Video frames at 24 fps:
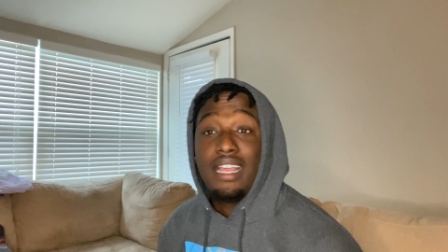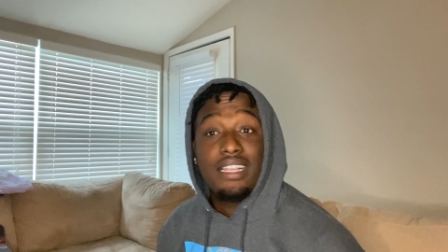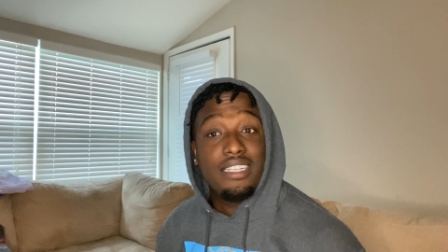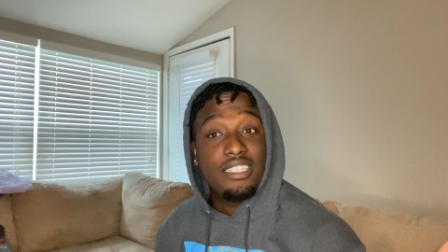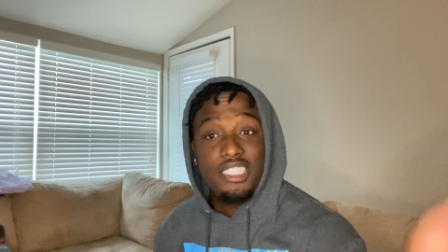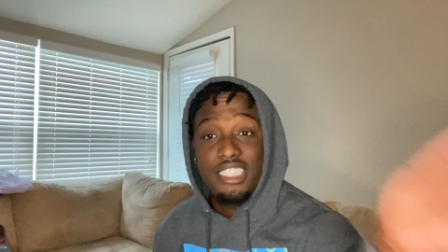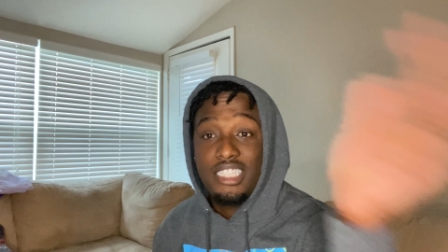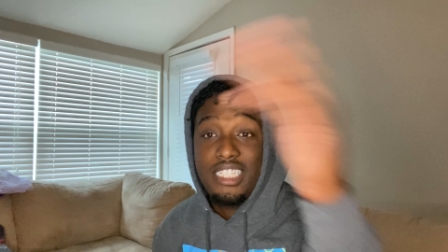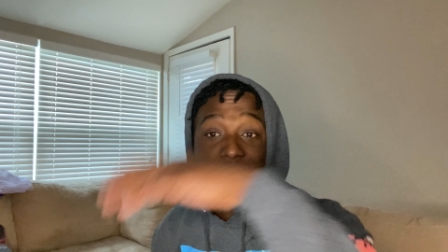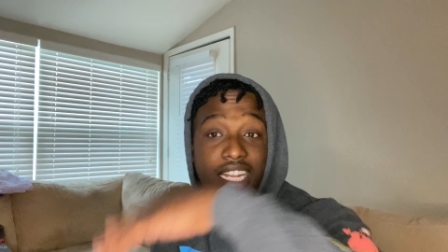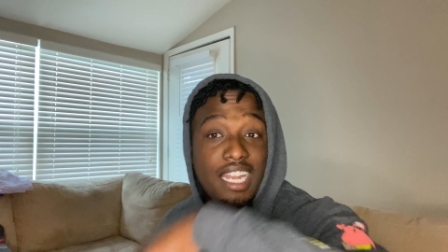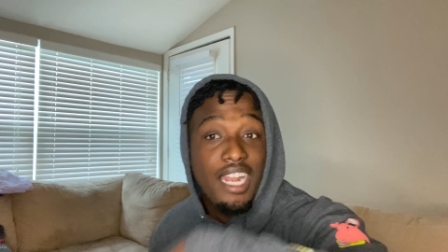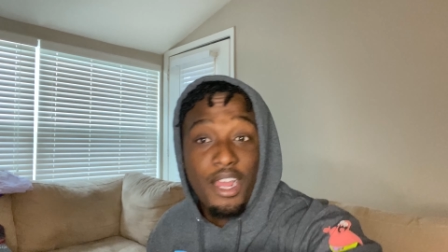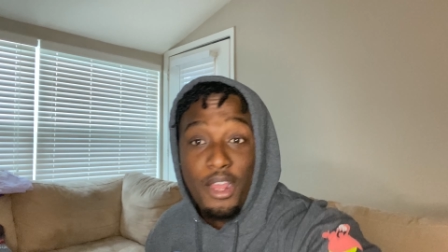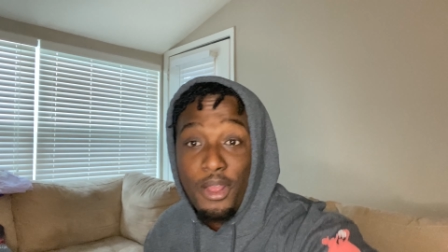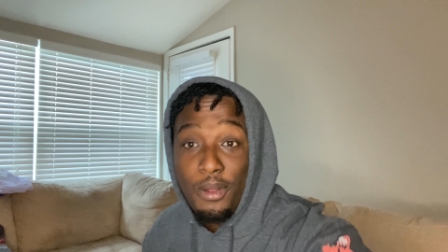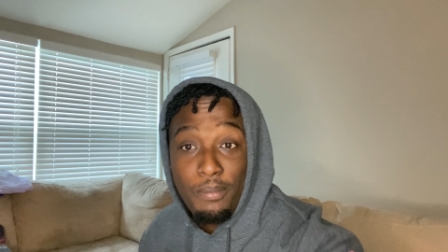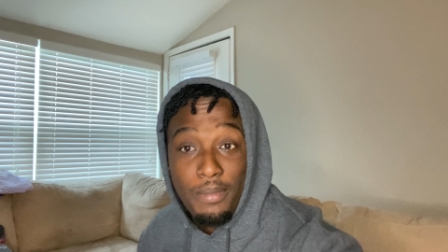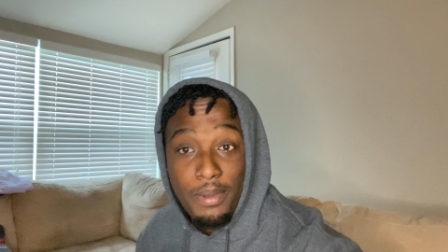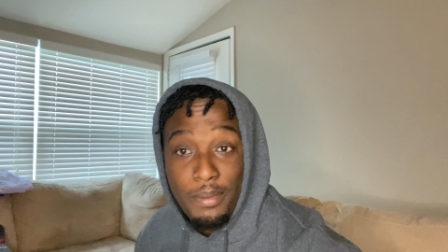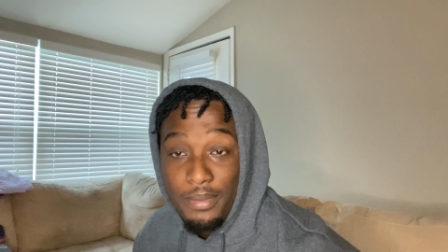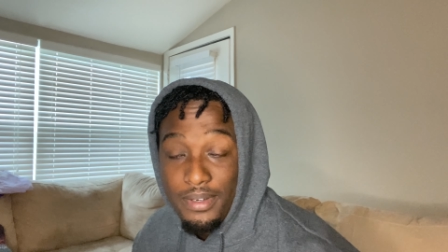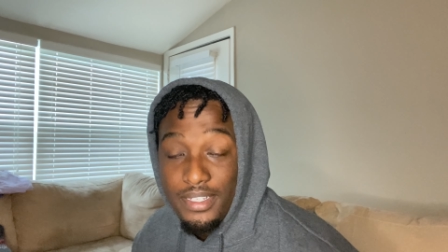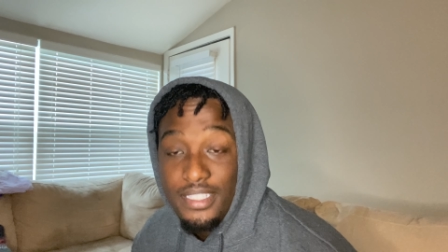shit, I don't
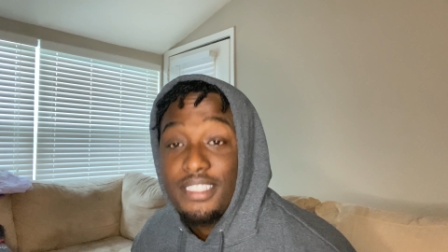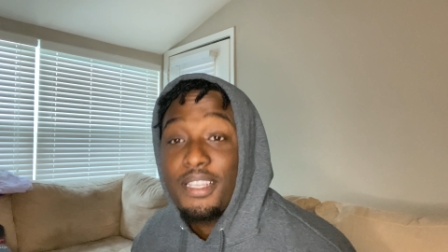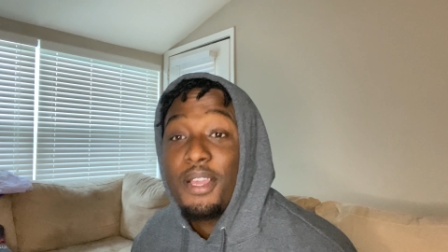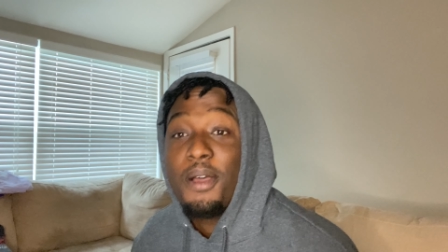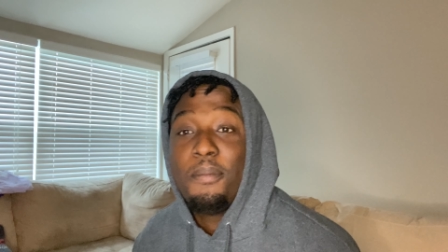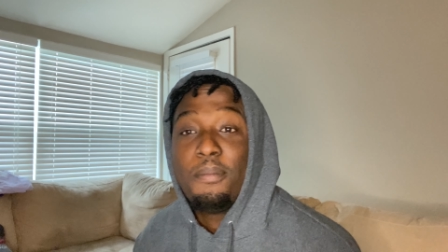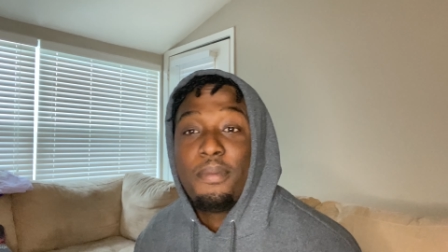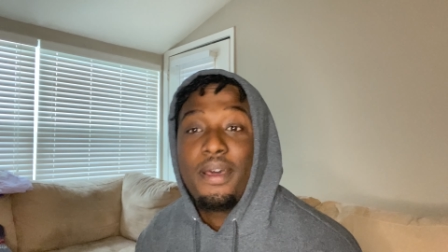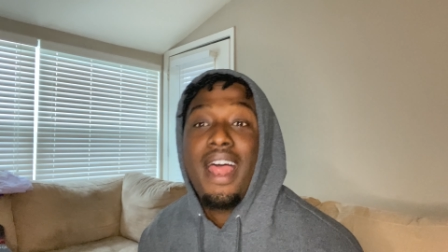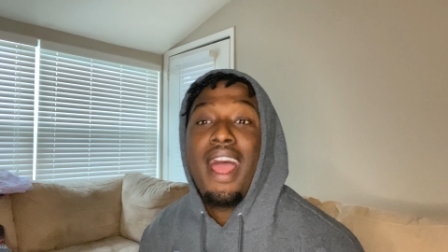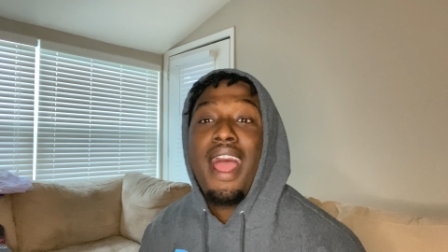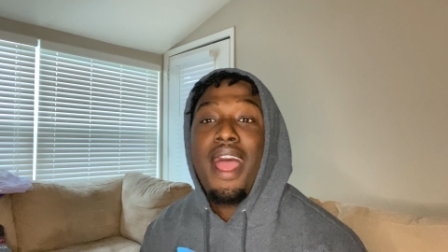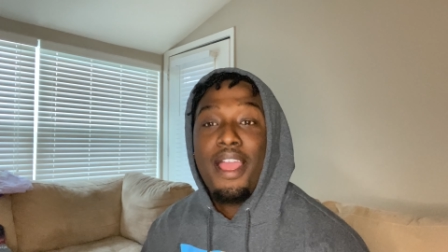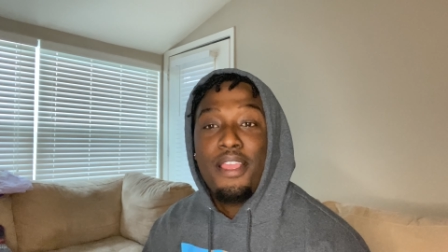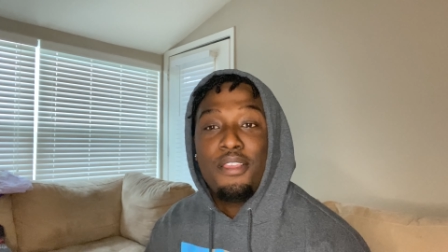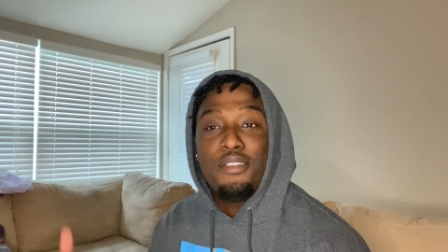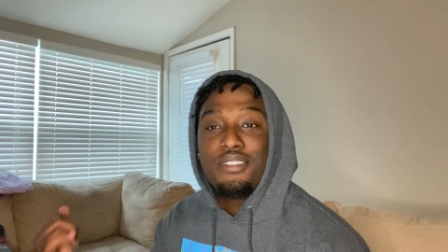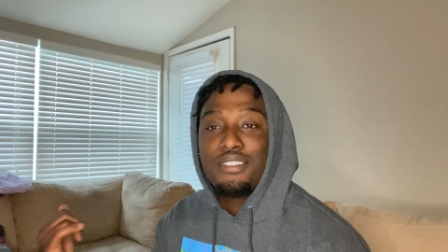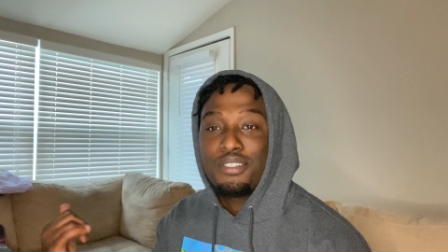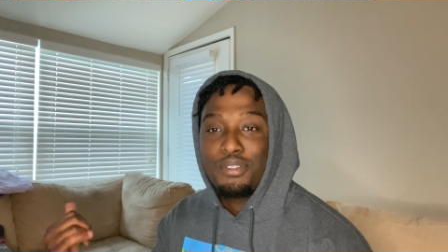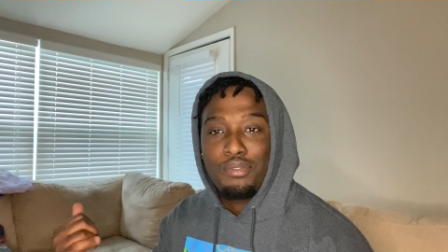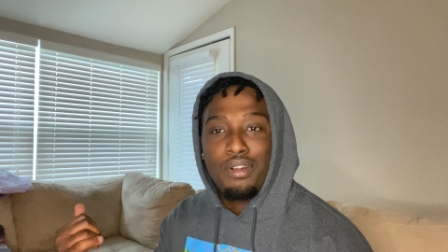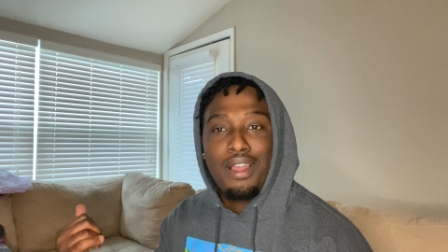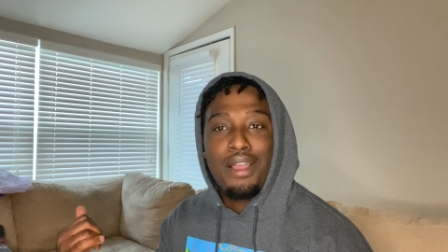remember the song, but I
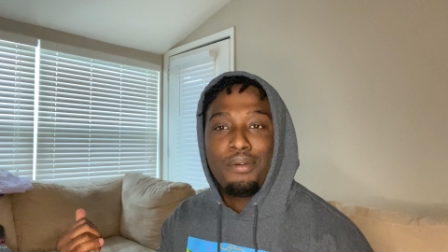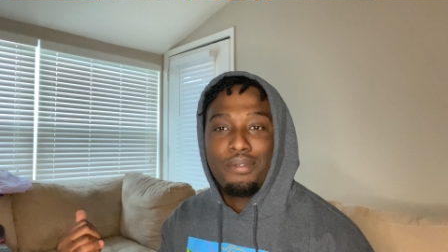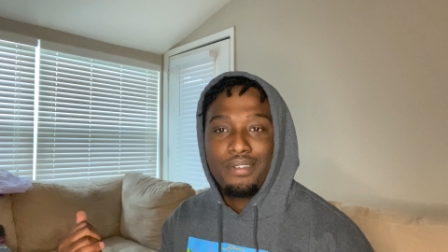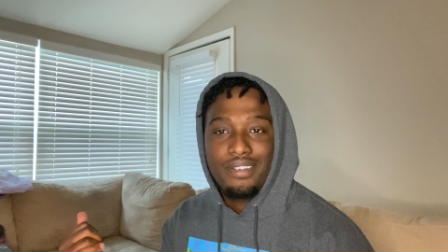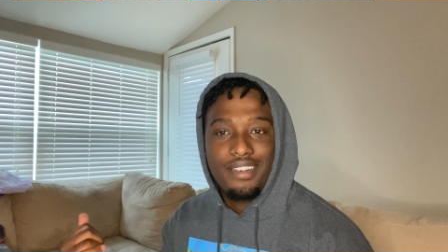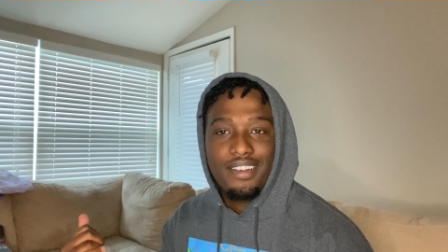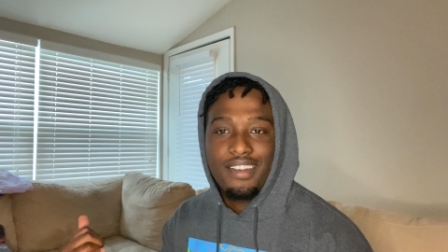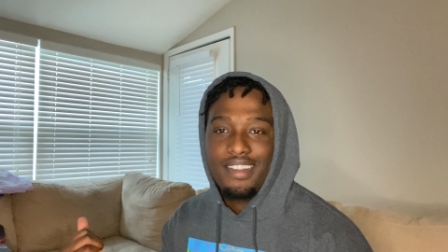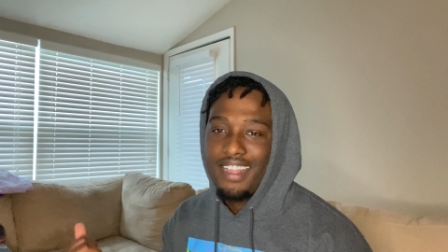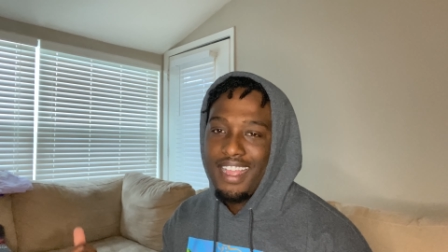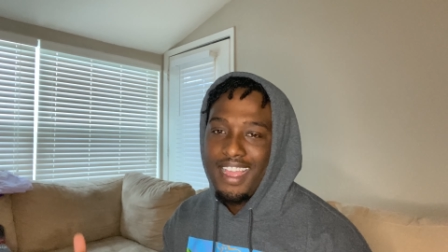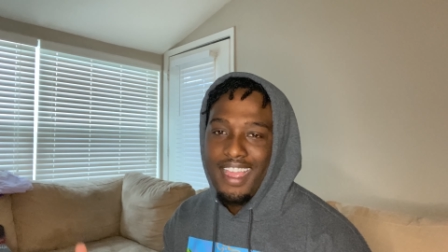used to rock with Durk.